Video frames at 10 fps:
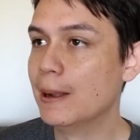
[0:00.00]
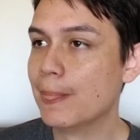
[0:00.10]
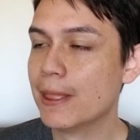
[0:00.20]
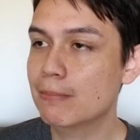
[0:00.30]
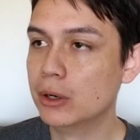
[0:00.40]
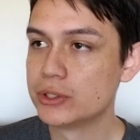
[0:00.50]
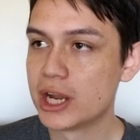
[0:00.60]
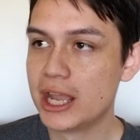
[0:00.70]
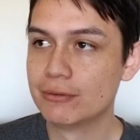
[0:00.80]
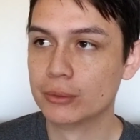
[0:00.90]
The most
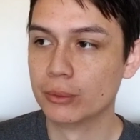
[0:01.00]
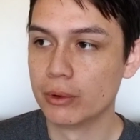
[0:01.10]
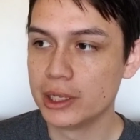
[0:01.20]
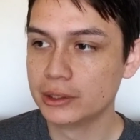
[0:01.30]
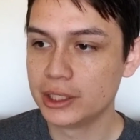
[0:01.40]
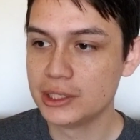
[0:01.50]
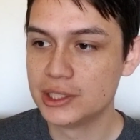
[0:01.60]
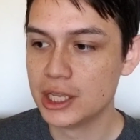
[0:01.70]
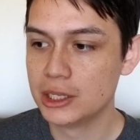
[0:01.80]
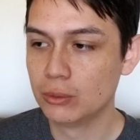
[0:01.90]
I ever really
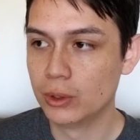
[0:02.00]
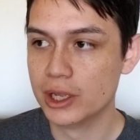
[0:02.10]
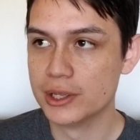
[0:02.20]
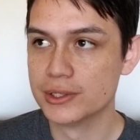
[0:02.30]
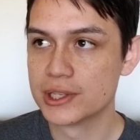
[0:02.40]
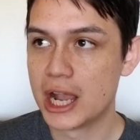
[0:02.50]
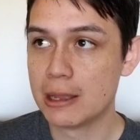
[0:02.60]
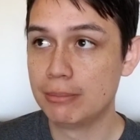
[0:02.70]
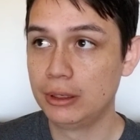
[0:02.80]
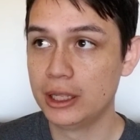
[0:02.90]
did was I
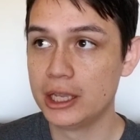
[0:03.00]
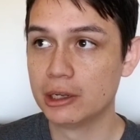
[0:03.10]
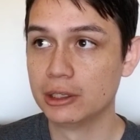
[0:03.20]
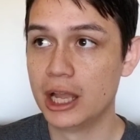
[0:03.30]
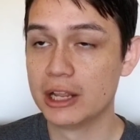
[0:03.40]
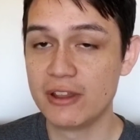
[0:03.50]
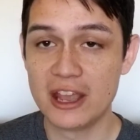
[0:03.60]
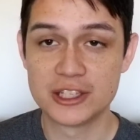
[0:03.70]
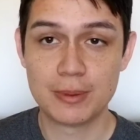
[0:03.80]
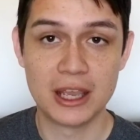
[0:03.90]
played a lot of
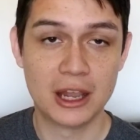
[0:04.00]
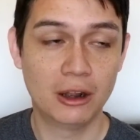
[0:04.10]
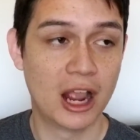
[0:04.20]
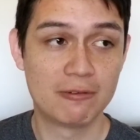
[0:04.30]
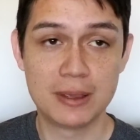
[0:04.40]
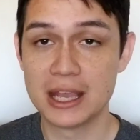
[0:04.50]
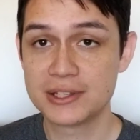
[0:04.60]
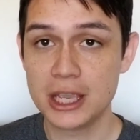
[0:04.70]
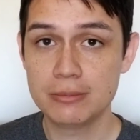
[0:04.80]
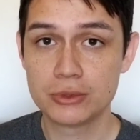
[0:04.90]
FPS
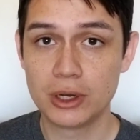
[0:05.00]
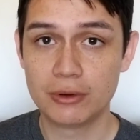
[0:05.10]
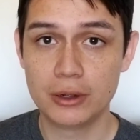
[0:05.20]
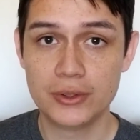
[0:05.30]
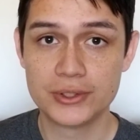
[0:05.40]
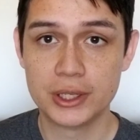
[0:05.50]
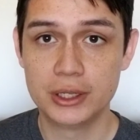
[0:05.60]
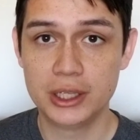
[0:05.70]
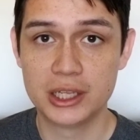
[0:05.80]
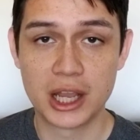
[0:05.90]
games whenever I was
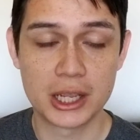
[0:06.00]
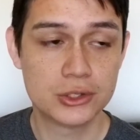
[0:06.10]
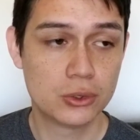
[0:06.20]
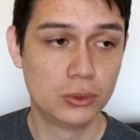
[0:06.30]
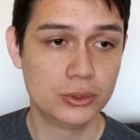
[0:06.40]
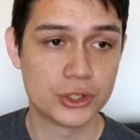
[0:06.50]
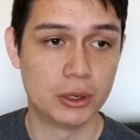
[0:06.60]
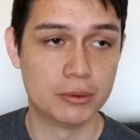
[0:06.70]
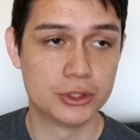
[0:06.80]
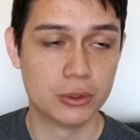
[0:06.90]
in high school. So I
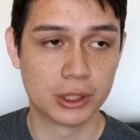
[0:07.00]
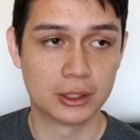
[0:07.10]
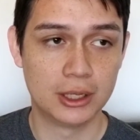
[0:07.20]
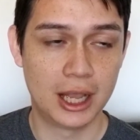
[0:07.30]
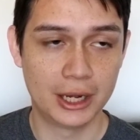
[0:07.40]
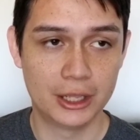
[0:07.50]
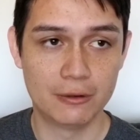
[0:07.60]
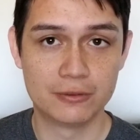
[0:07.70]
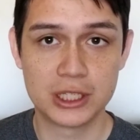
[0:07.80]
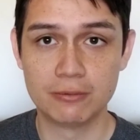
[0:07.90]
was doing a lot
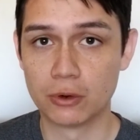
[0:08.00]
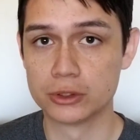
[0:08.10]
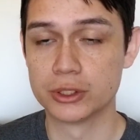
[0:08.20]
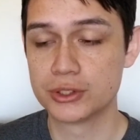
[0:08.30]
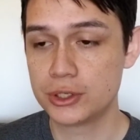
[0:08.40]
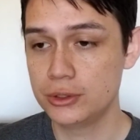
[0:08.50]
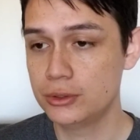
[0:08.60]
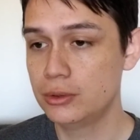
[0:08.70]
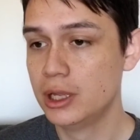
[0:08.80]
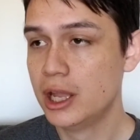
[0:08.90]
of Team Fortress
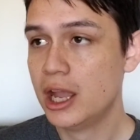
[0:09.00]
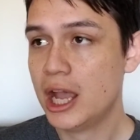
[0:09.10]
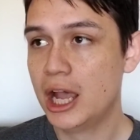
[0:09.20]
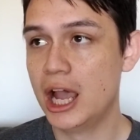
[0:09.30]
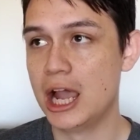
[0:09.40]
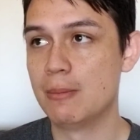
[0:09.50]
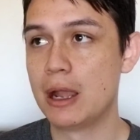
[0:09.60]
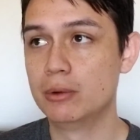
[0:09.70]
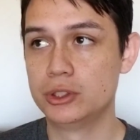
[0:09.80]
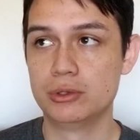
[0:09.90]
2. I
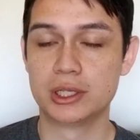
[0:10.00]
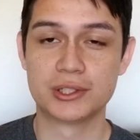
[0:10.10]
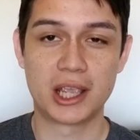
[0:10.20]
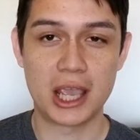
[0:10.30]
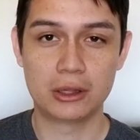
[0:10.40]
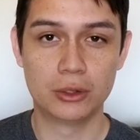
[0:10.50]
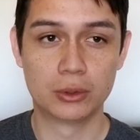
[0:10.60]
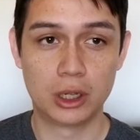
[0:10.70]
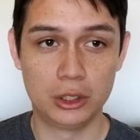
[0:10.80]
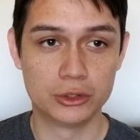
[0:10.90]
would do things like Halo and
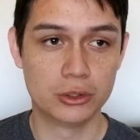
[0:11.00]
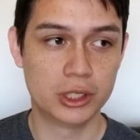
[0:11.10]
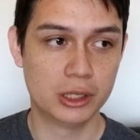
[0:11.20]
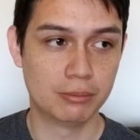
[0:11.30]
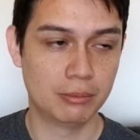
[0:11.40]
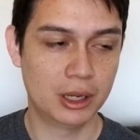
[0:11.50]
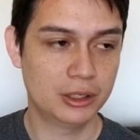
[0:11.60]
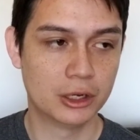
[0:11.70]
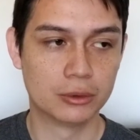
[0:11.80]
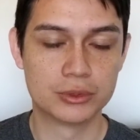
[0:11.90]
Call of Duty
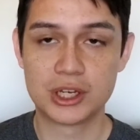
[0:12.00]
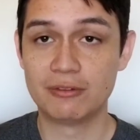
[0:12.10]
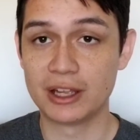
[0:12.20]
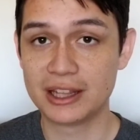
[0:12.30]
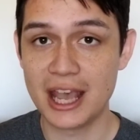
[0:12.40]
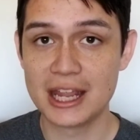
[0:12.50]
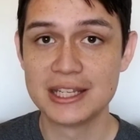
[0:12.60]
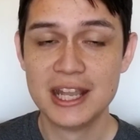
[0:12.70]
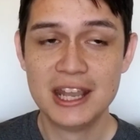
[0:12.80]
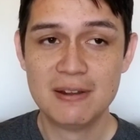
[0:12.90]
and stuff like that.
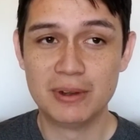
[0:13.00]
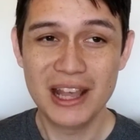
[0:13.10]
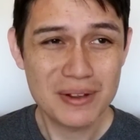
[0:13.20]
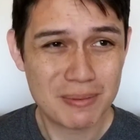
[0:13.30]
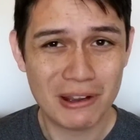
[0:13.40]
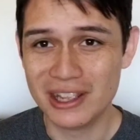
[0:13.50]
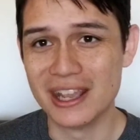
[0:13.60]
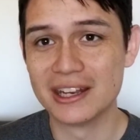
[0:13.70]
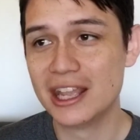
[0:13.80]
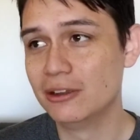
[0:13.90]
But that was about
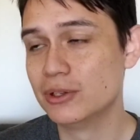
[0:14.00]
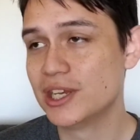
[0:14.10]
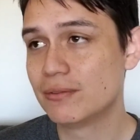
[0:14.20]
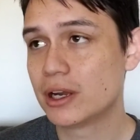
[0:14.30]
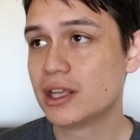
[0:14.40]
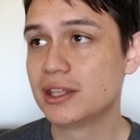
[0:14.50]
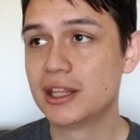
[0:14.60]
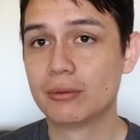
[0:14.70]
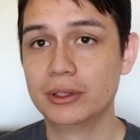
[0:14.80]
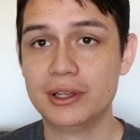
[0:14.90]
it. And it was never anything
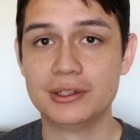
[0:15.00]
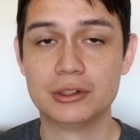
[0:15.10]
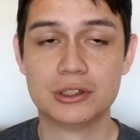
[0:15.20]
that really